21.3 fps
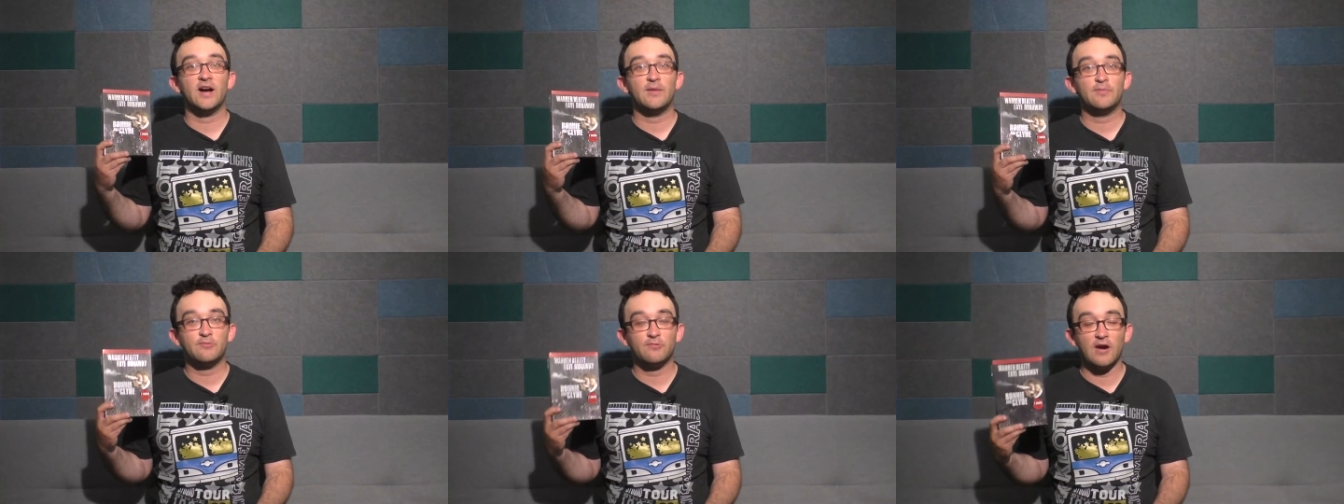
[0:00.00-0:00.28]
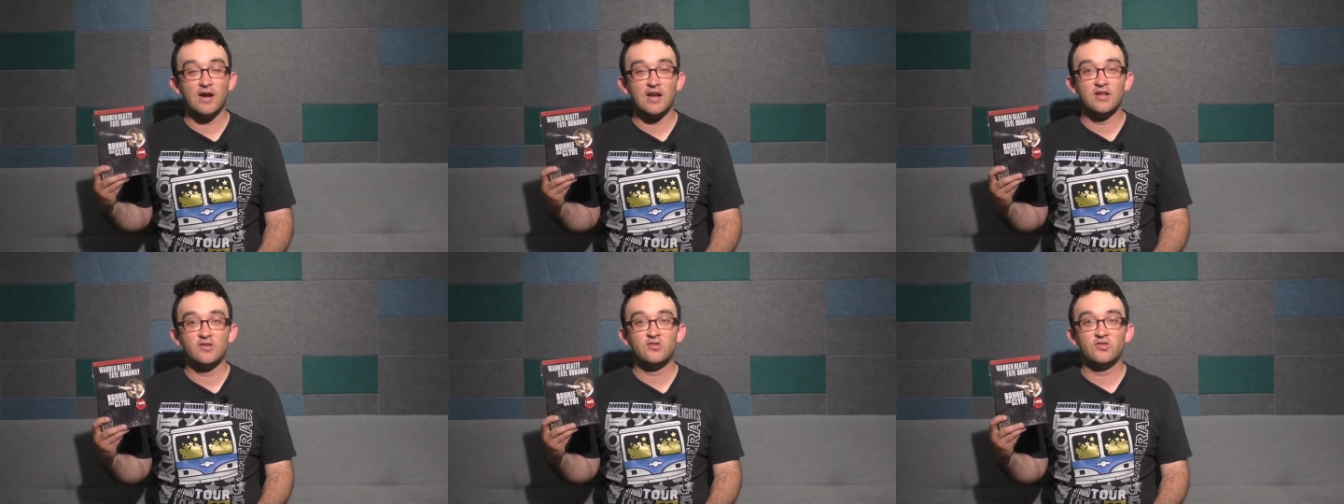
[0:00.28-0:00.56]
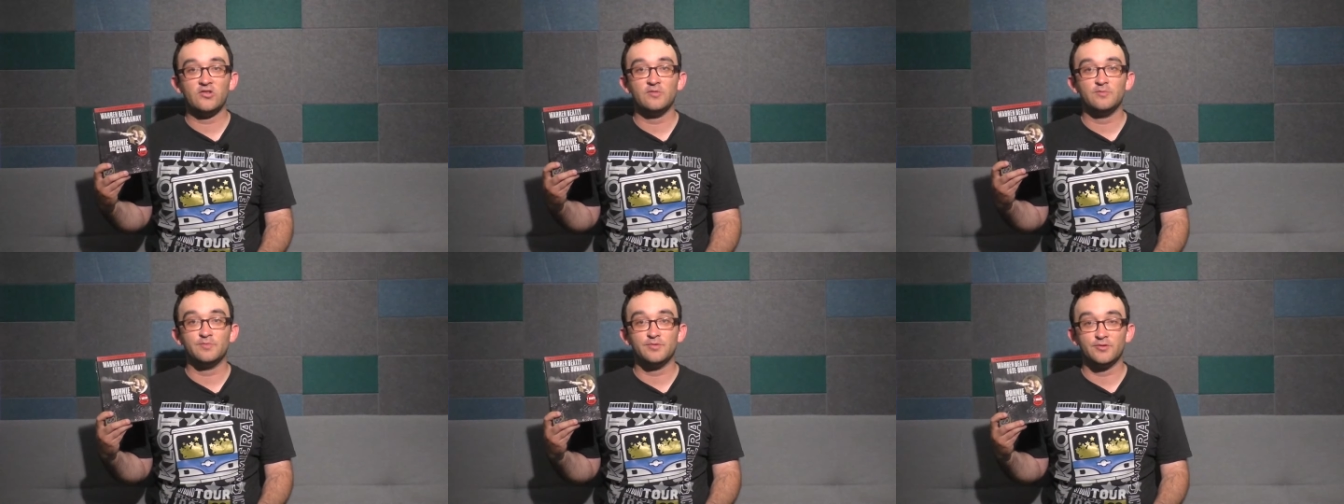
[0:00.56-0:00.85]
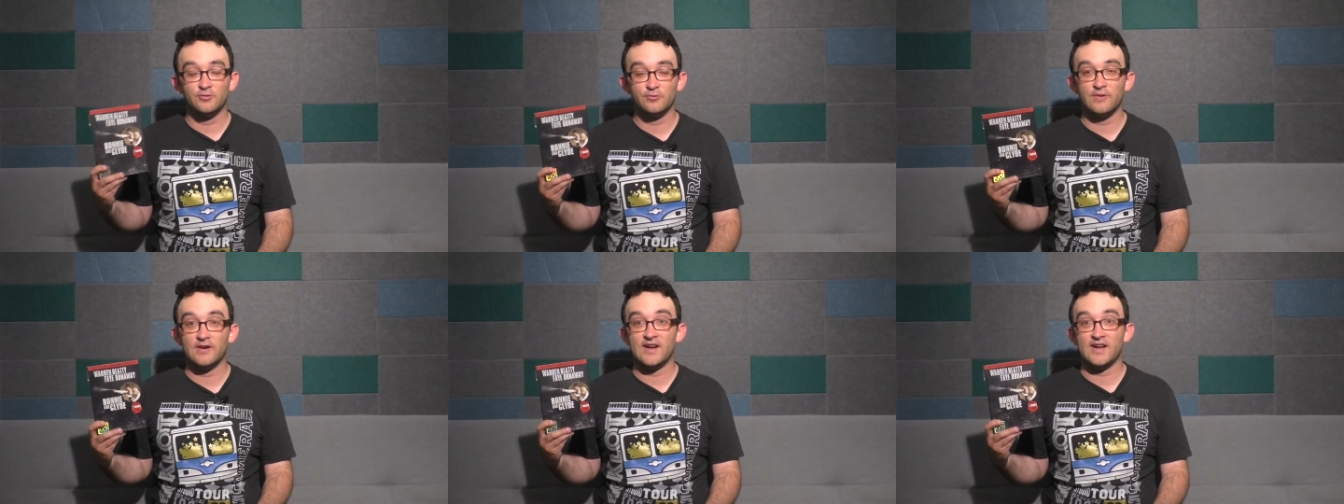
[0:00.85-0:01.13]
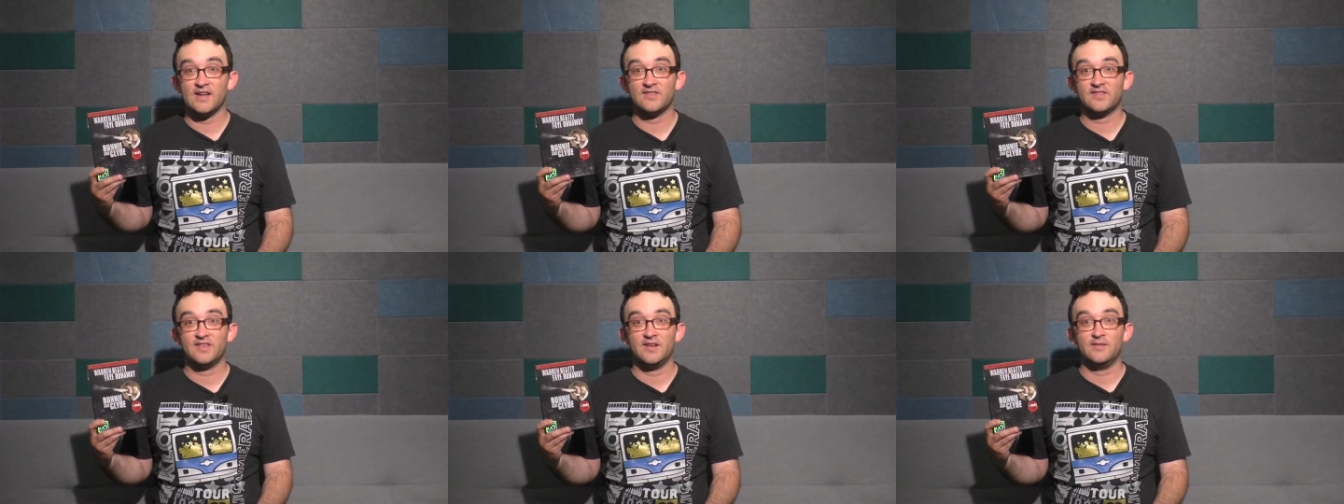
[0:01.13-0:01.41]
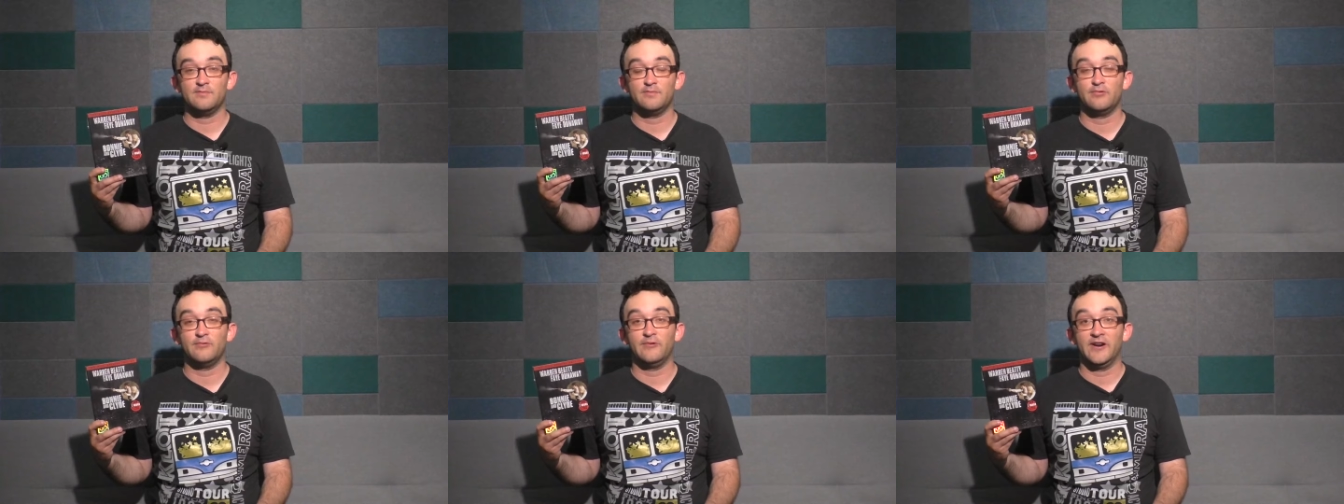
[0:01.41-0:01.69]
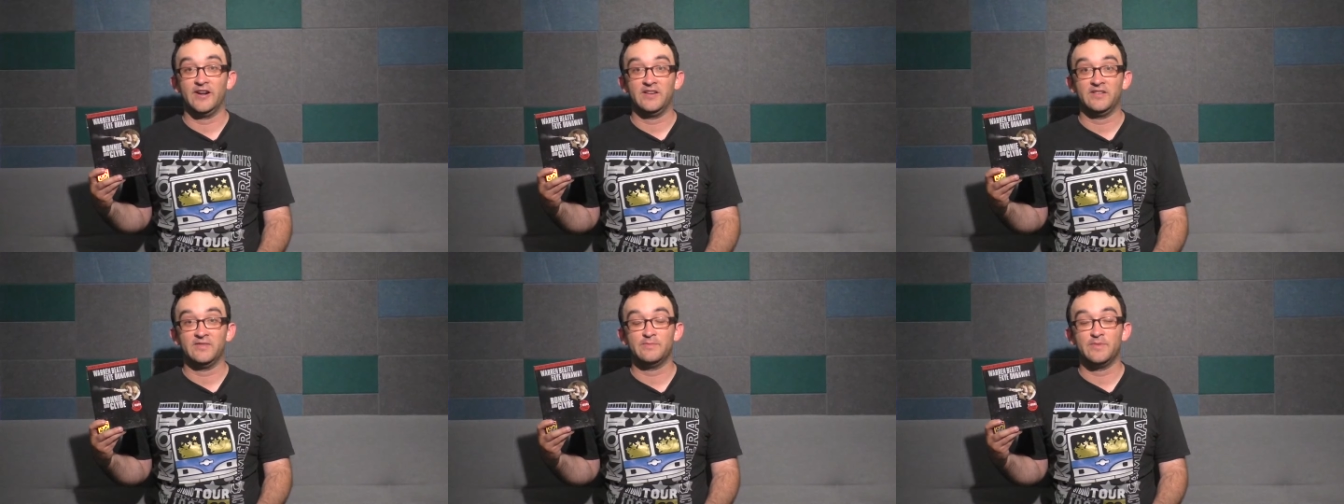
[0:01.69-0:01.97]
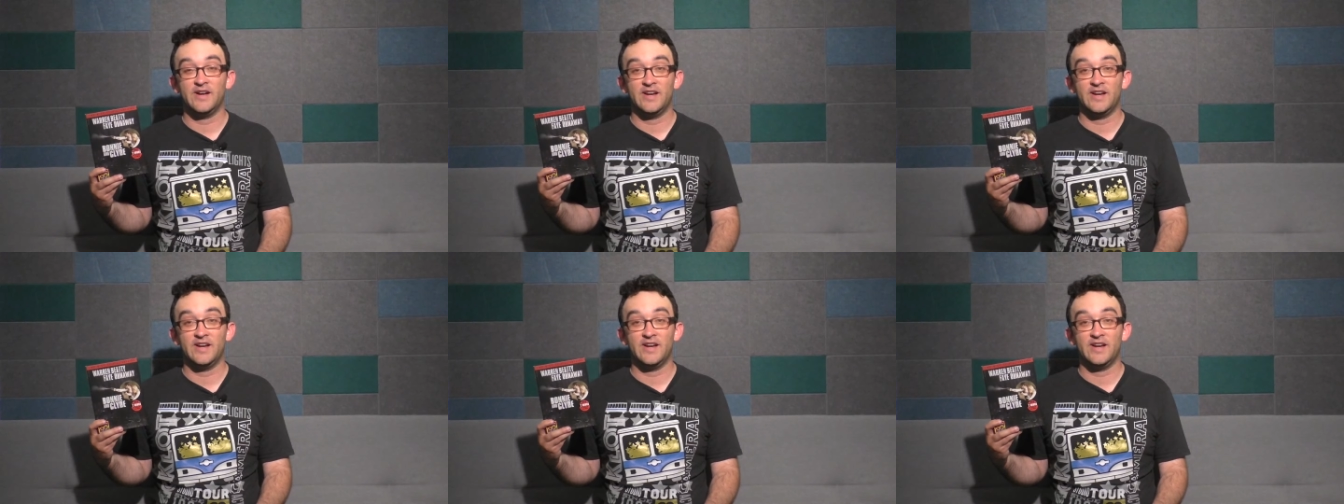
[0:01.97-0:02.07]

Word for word: upgraded to Blu-ray at some point.